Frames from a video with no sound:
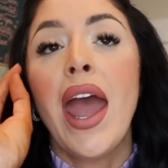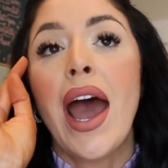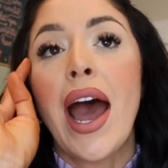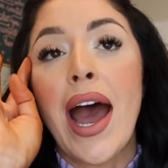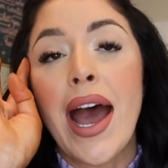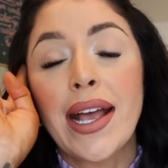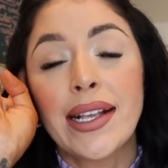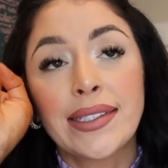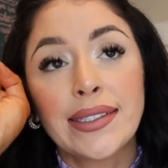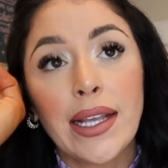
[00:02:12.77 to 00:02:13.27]

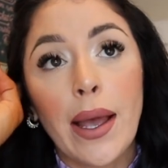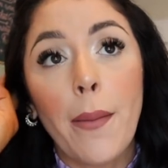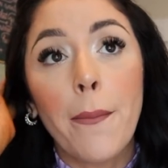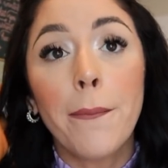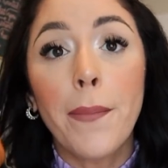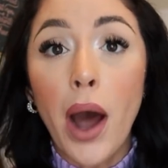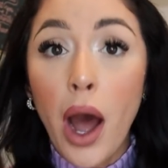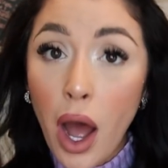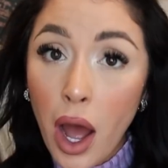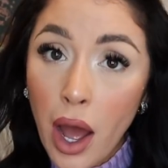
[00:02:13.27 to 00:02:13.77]
As
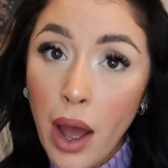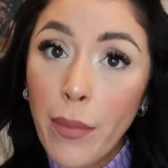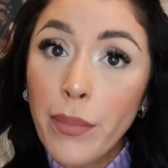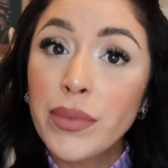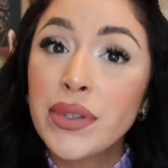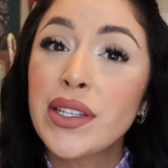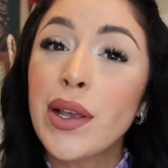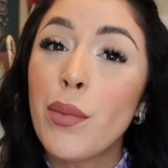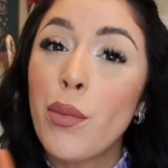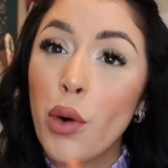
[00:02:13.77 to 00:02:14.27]

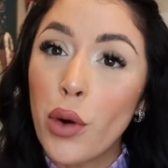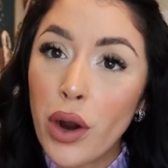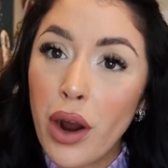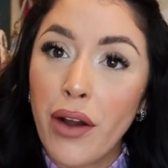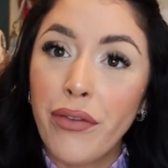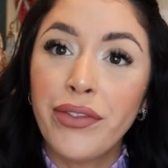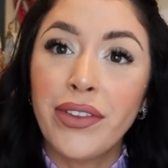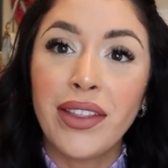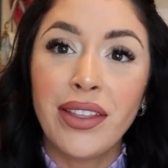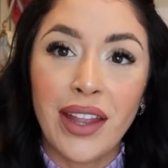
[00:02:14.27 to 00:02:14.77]
moms, more
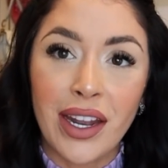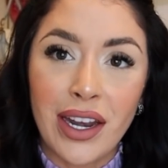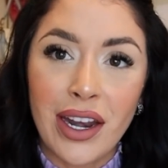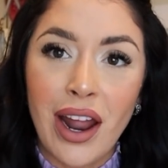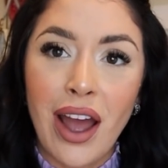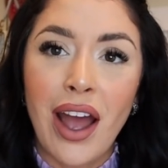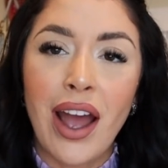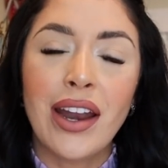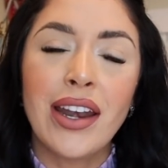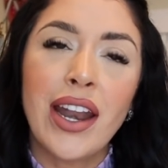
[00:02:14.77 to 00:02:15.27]
often than
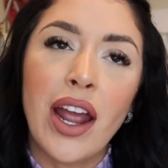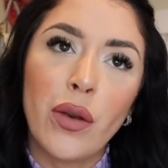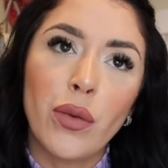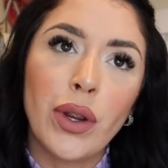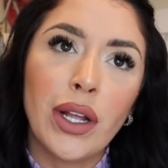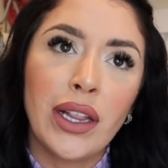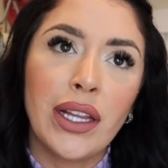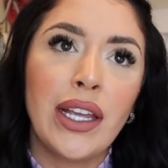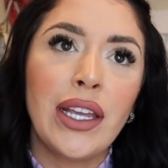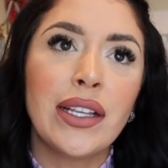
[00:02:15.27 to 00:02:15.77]
not
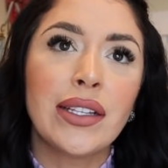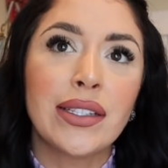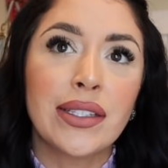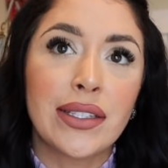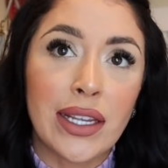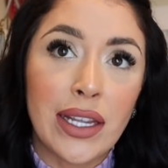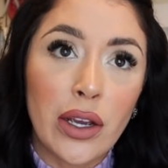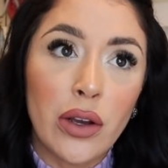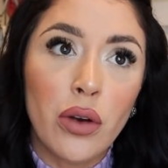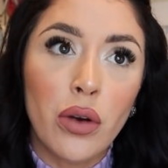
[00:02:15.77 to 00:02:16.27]
really
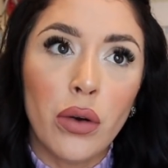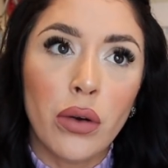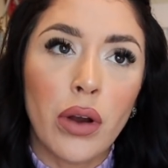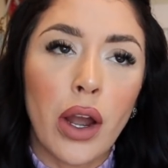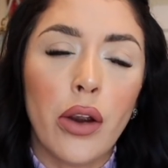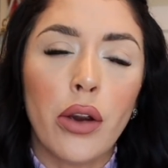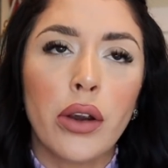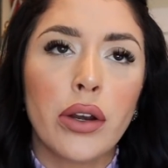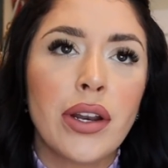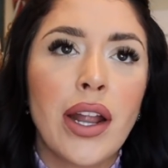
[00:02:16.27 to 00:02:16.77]
single,
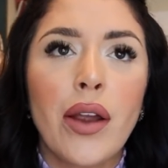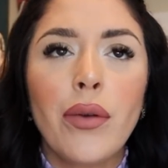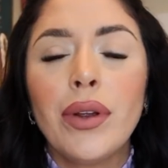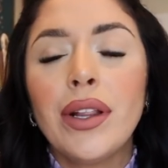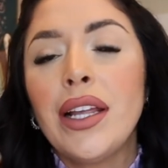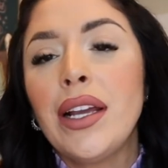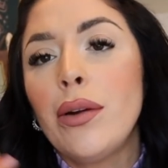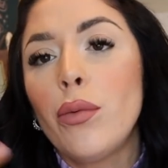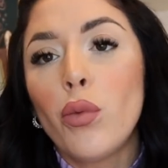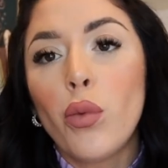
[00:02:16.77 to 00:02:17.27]
or not
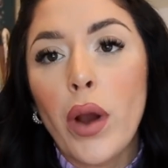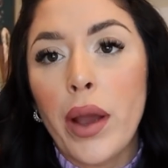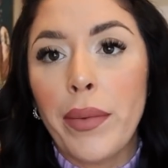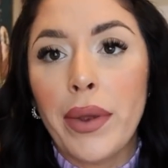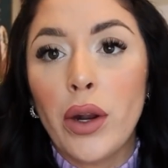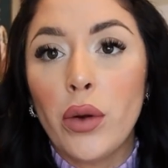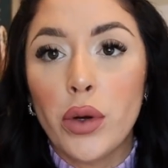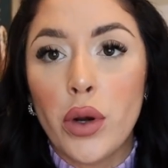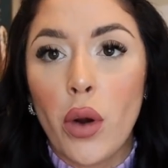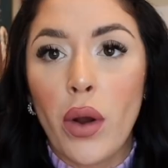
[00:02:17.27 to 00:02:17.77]
really
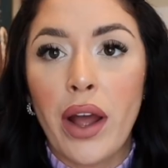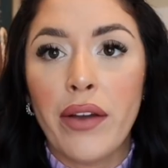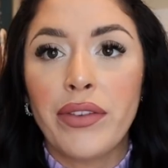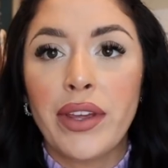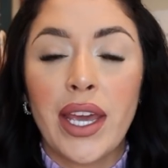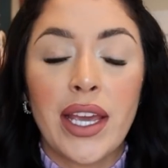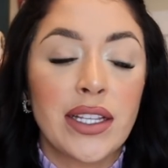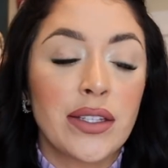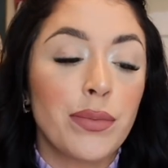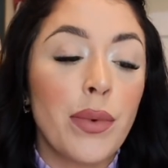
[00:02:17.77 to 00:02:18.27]
women who don't have
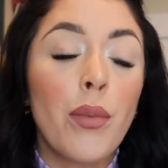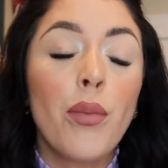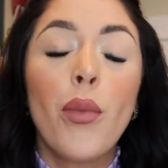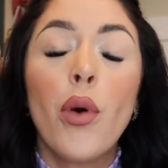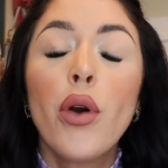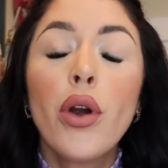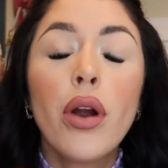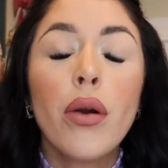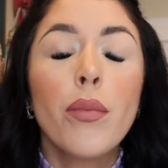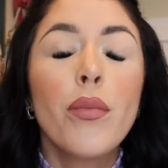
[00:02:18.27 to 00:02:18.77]
kids, but
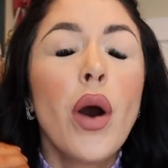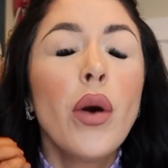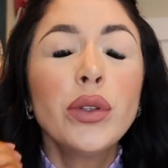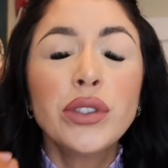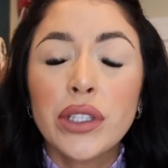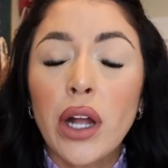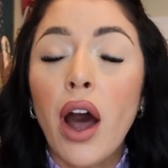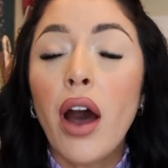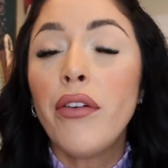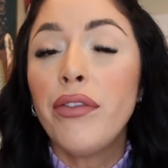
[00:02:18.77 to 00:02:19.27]

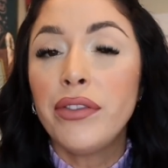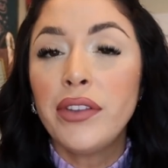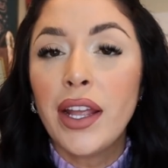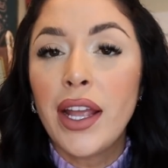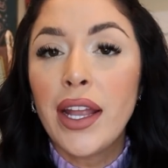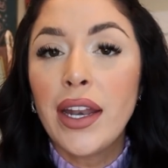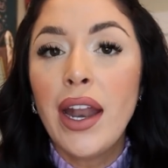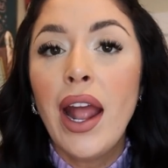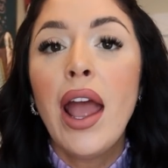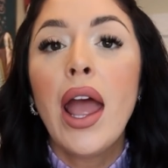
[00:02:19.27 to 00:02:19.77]
most
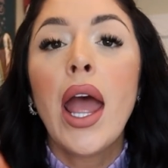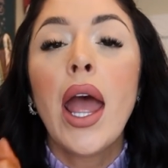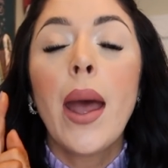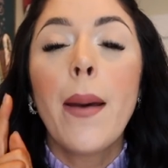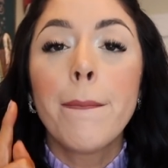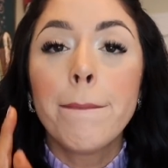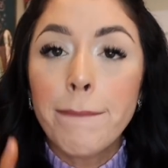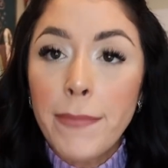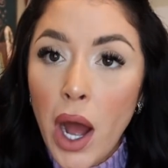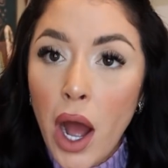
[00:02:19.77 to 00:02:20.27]
often
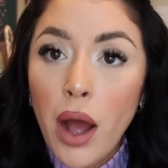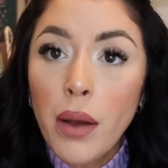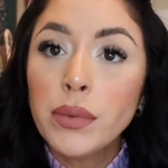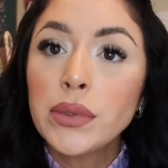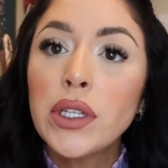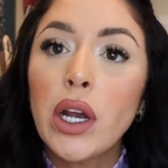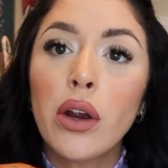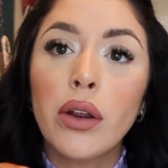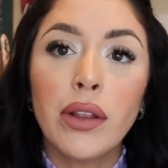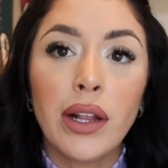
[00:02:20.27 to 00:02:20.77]

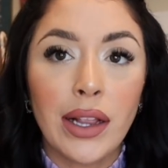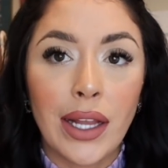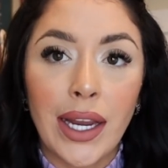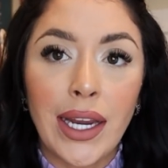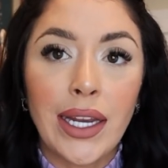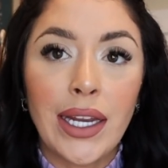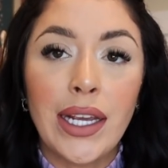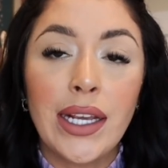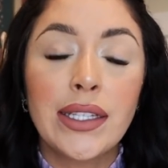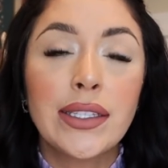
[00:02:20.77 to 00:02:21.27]
moms are the
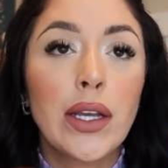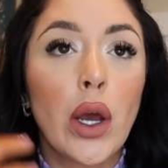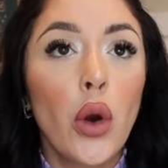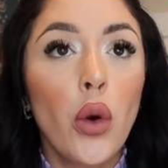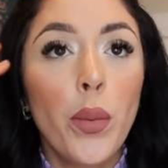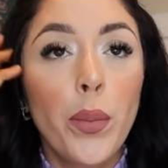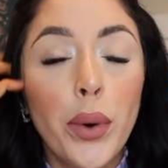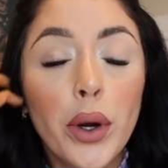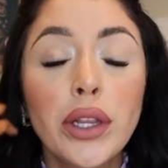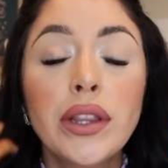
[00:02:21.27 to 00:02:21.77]
ladies
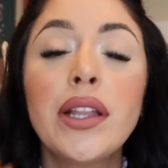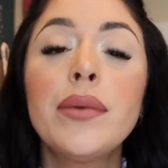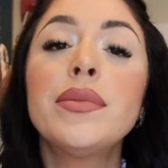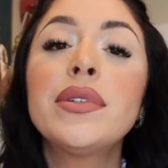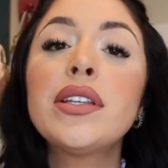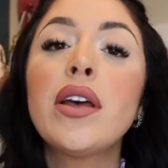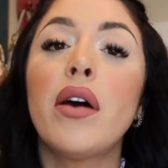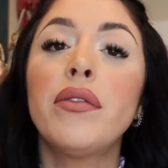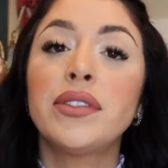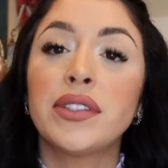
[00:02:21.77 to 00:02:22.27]
who put
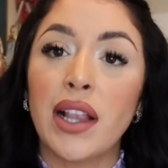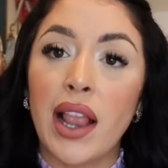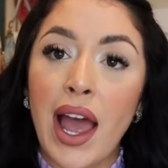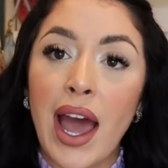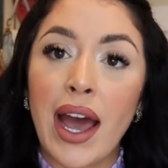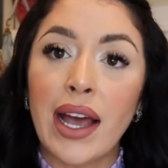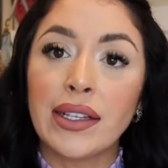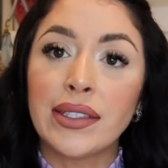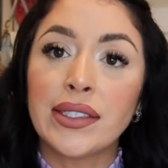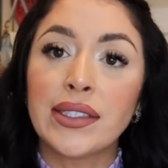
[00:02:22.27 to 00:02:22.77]
themselves
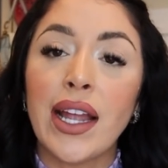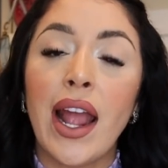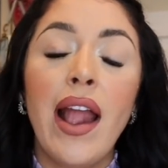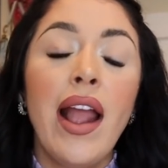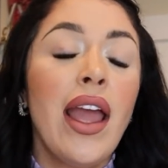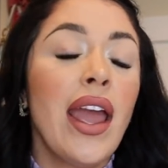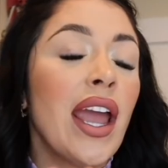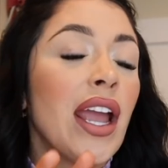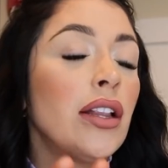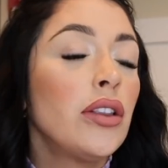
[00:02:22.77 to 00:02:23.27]
last
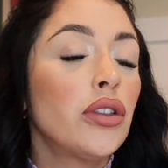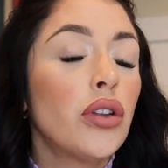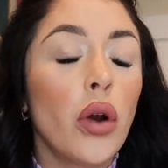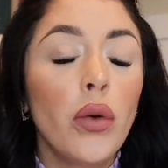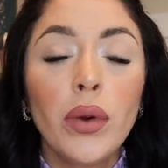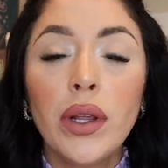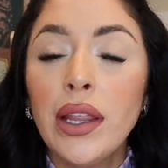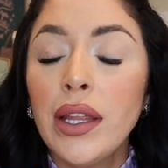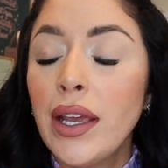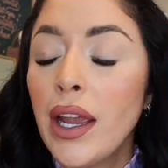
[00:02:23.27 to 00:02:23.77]
and don't
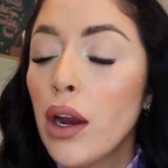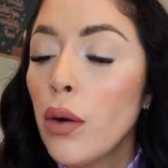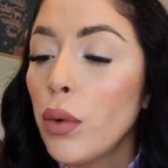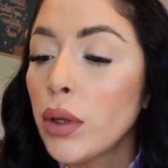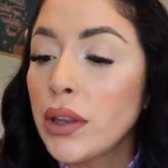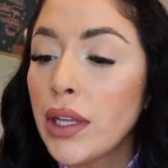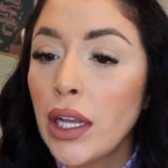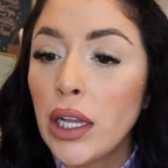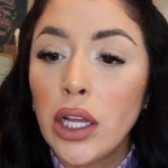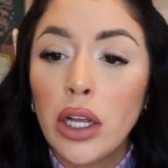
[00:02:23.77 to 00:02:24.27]
really care
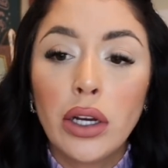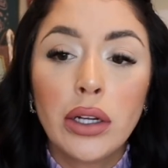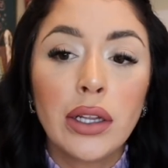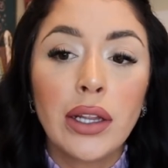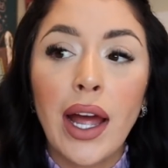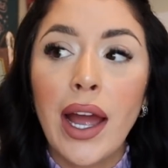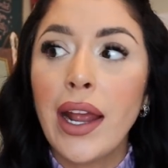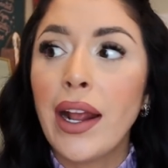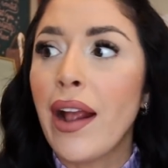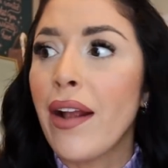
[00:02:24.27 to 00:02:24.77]
what they look
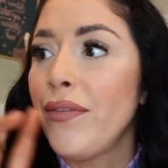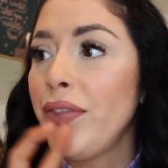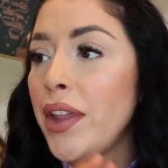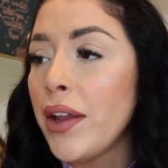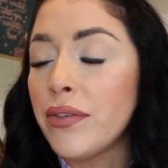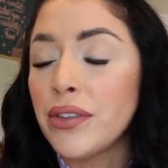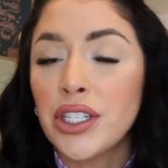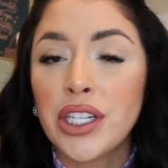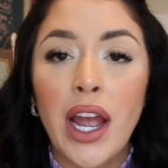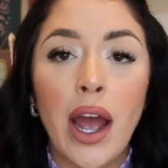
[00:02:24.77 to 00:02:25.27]
like, if
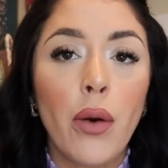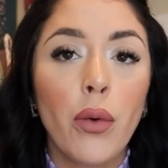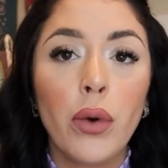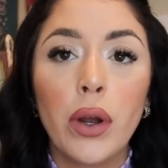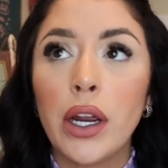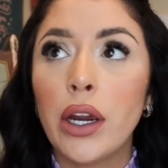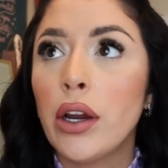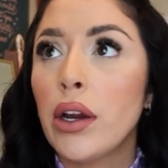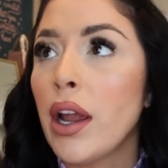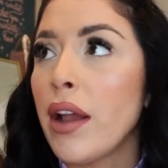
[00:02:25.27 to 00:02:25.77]
they
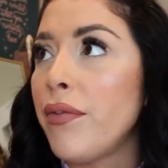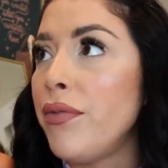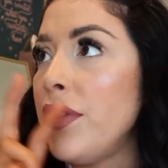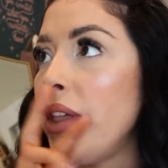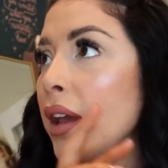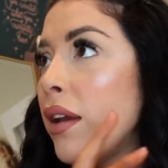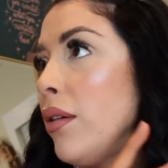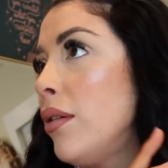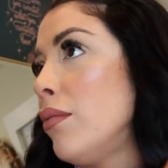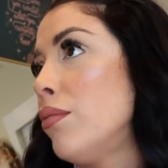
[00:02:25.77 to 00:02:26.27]
shower, if
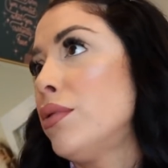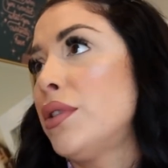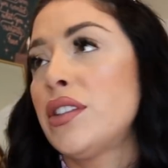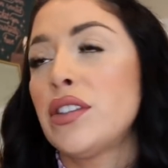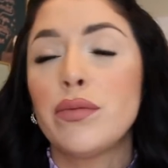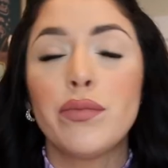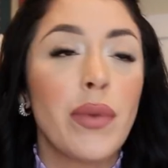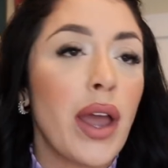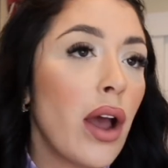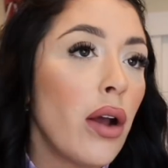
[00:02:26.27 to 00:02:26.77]
they
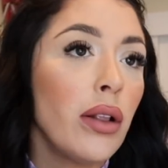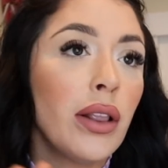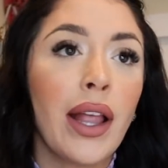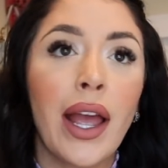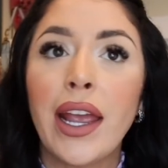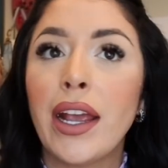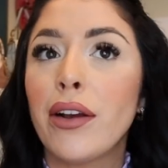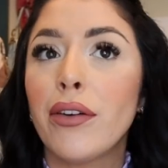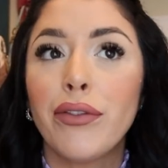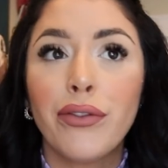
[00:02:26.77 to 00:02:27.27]
smell
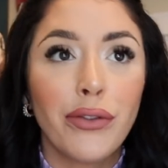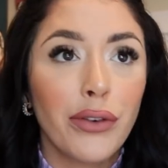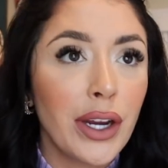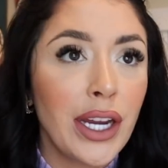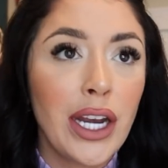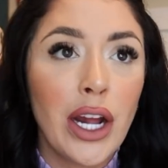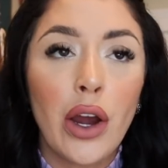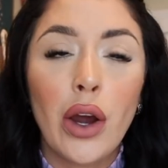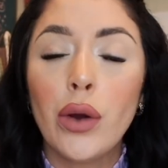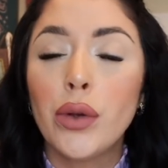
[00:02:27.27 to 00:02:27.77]
like
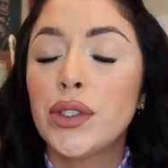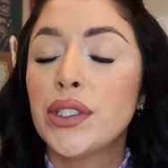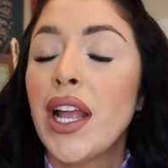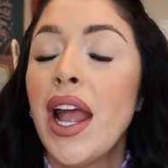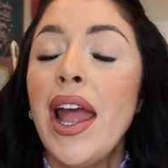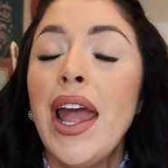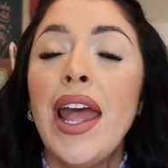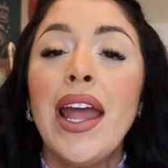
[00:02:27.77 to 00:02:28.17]
Fritos.